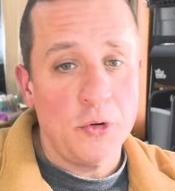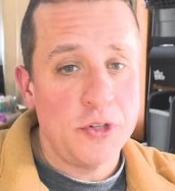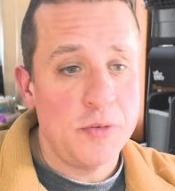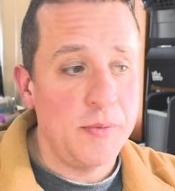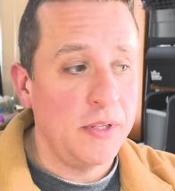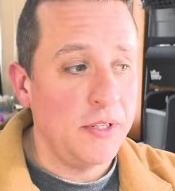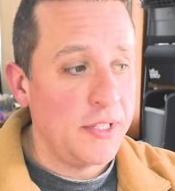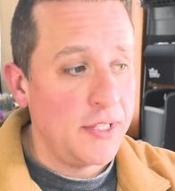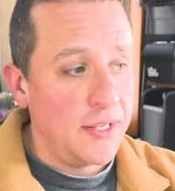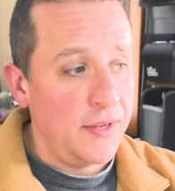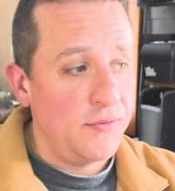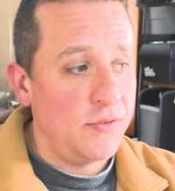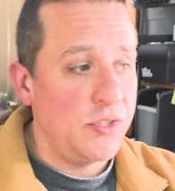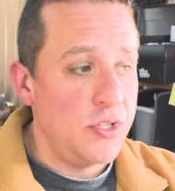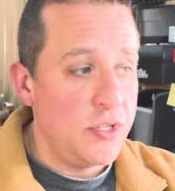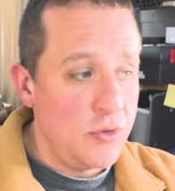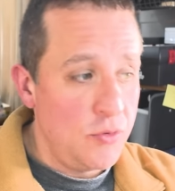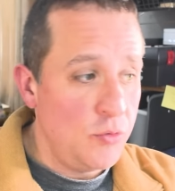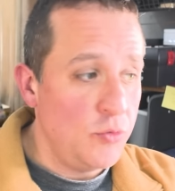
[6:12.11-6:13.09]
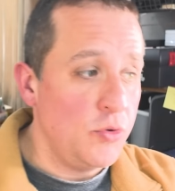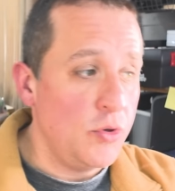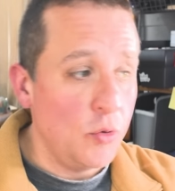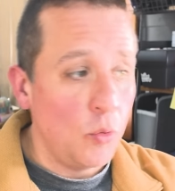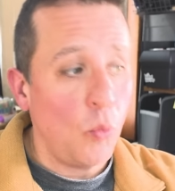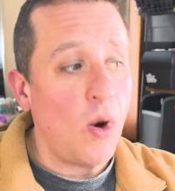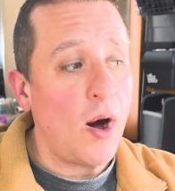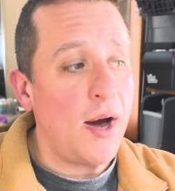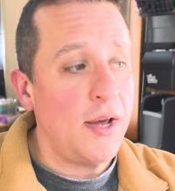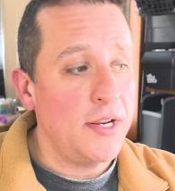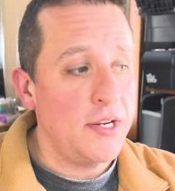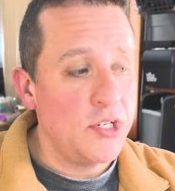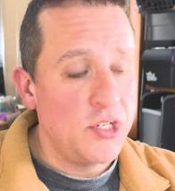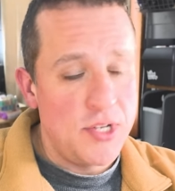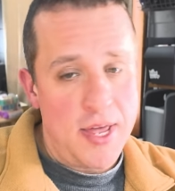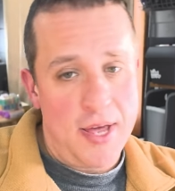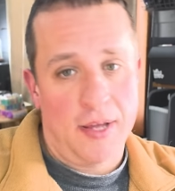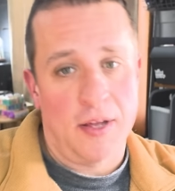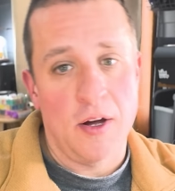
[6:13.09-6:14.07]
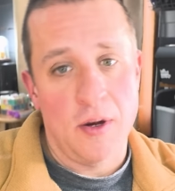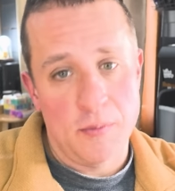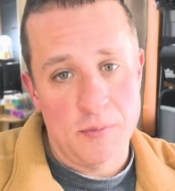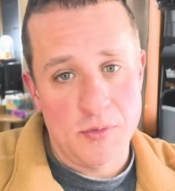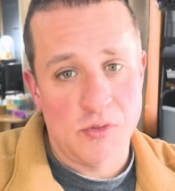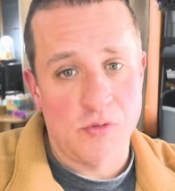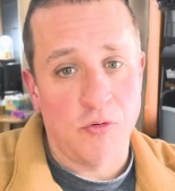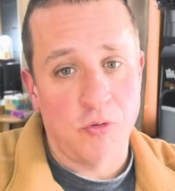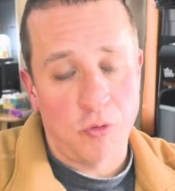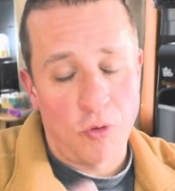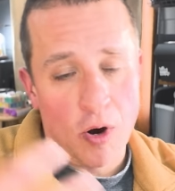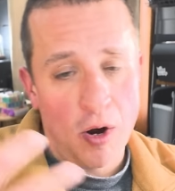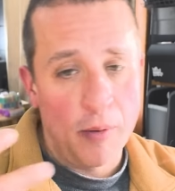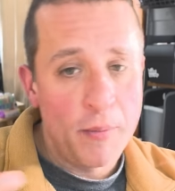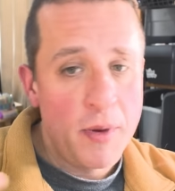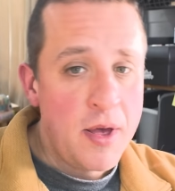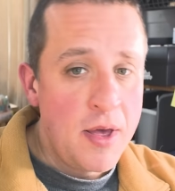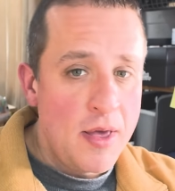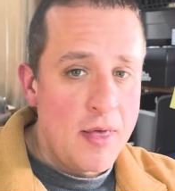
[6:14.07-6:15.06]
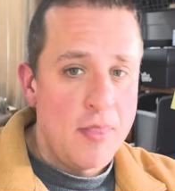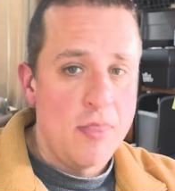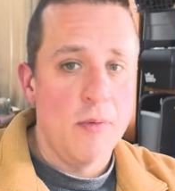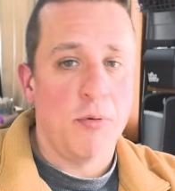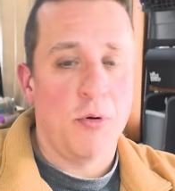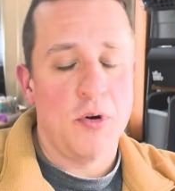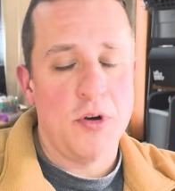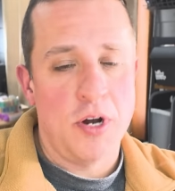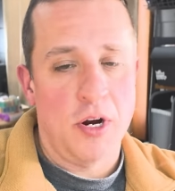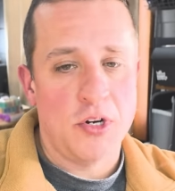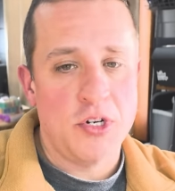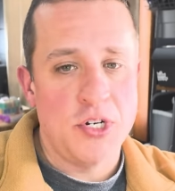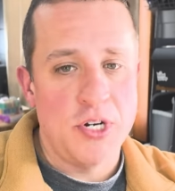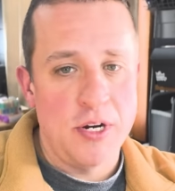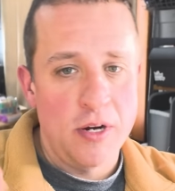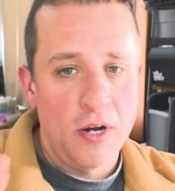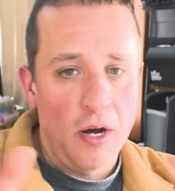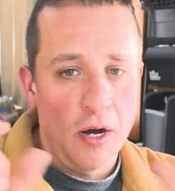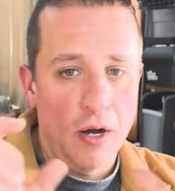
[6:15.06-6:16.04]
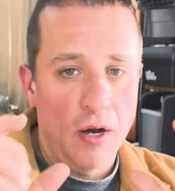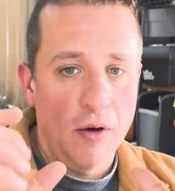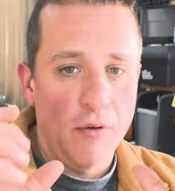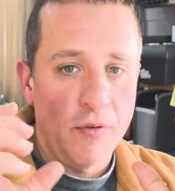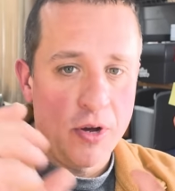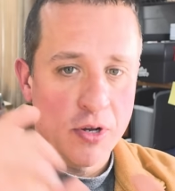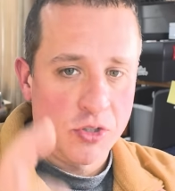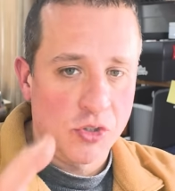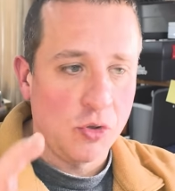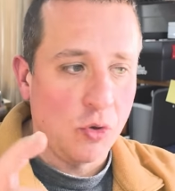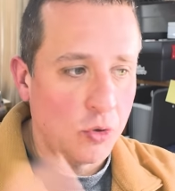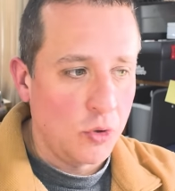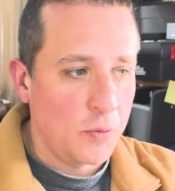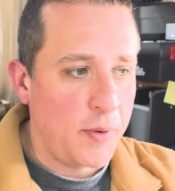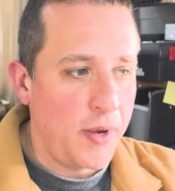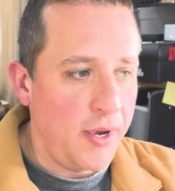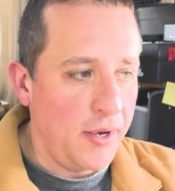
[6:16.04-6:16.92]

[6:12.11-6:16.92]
ultimately gives you the wattage that comes from the production of a solar